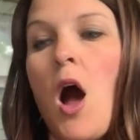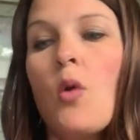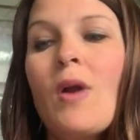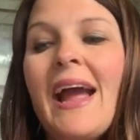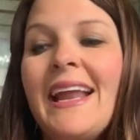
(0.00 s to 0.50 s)

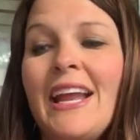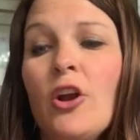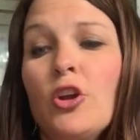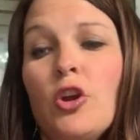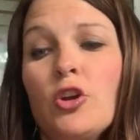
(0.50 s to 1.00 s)
Right
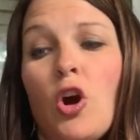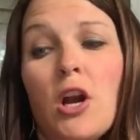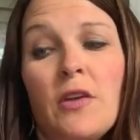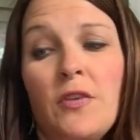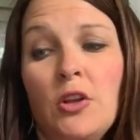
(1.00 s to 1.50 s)
here in your
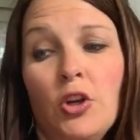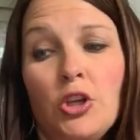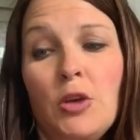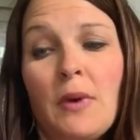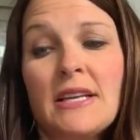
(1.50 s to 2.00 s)
yard, if you
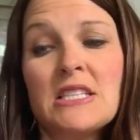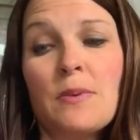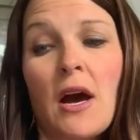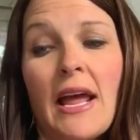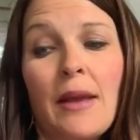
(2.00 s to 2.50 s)
look, you might
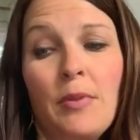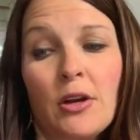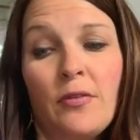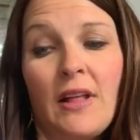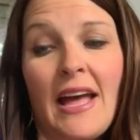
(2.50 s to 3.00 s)
spot a
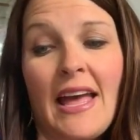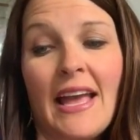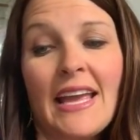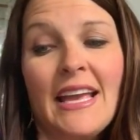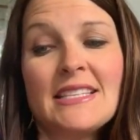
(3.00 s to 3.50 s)
butterfly
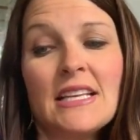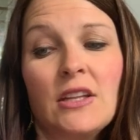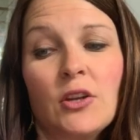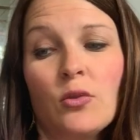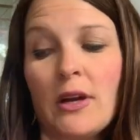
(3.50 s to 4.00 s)
egg. It's a
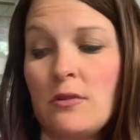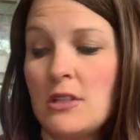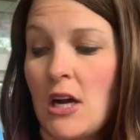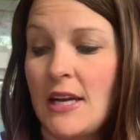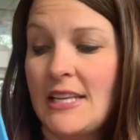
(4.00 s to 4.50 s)
little round
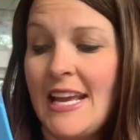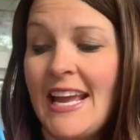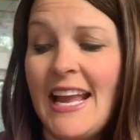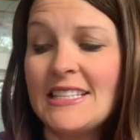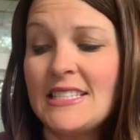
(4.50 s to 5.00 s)
dot.
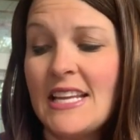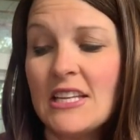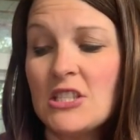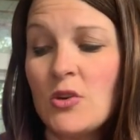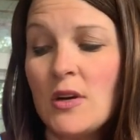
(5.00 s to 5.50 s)
It
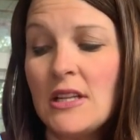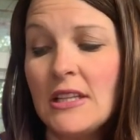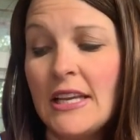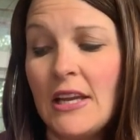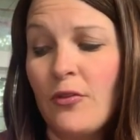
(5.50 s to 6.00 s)
sticks to a
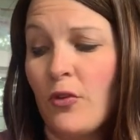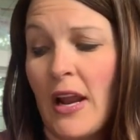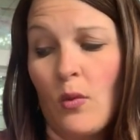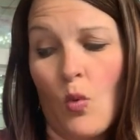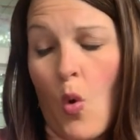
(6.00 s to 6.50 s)
leaf,
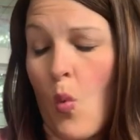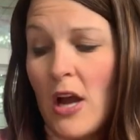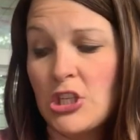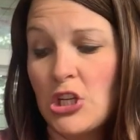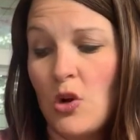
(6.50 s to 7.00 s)
rain won't
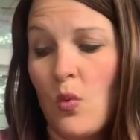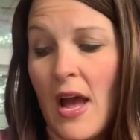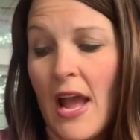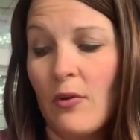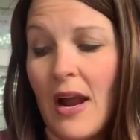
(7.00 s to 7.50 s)
wash it
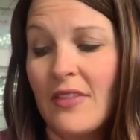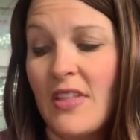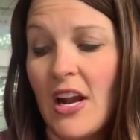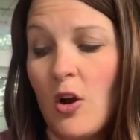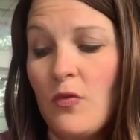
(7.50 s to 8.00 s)
away. Right
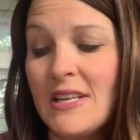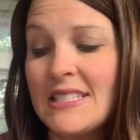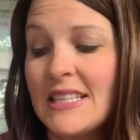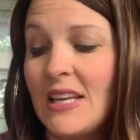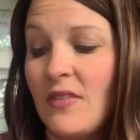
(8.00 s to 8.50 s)
there on
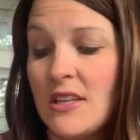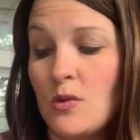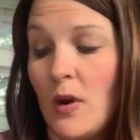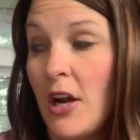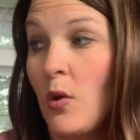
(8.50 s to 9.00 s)
this leaf is
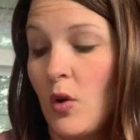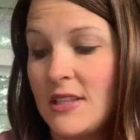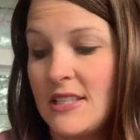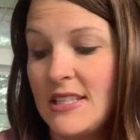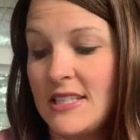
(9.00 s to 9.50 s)
where it
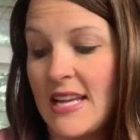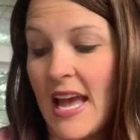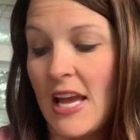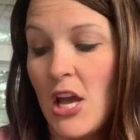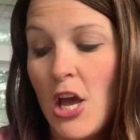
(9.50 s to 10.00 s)
wants to
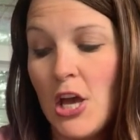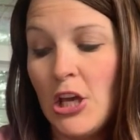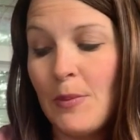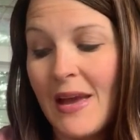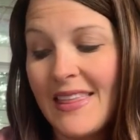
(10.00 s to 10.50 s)
stay.
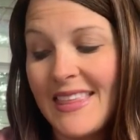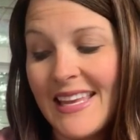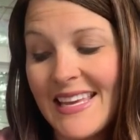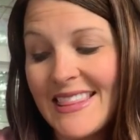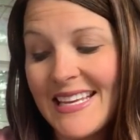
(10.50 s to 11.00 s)
You may
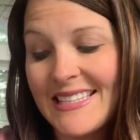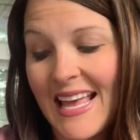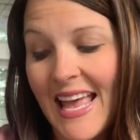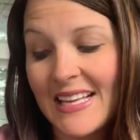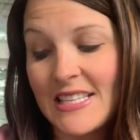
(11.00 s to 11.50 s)
think in these
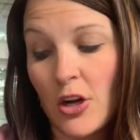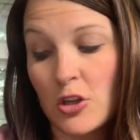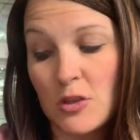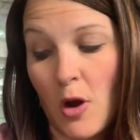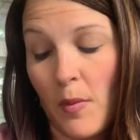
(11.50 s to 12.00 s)
eggs they are
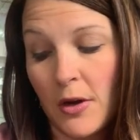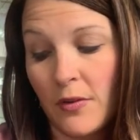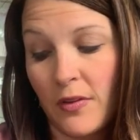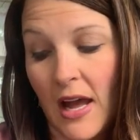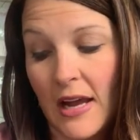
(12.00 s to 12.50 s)
small
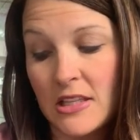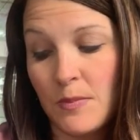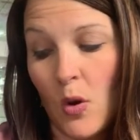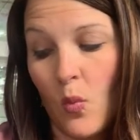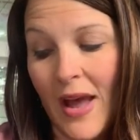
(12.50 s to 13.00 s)
butterflies,
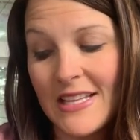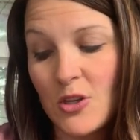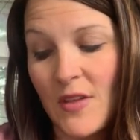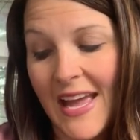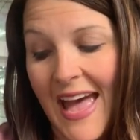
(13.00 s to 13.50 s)
but wait
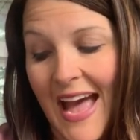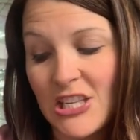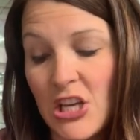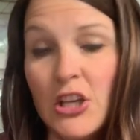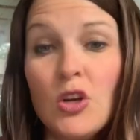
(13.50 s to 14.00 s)
till they
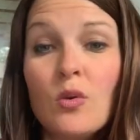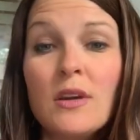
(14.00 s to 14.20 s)
hatch and you'll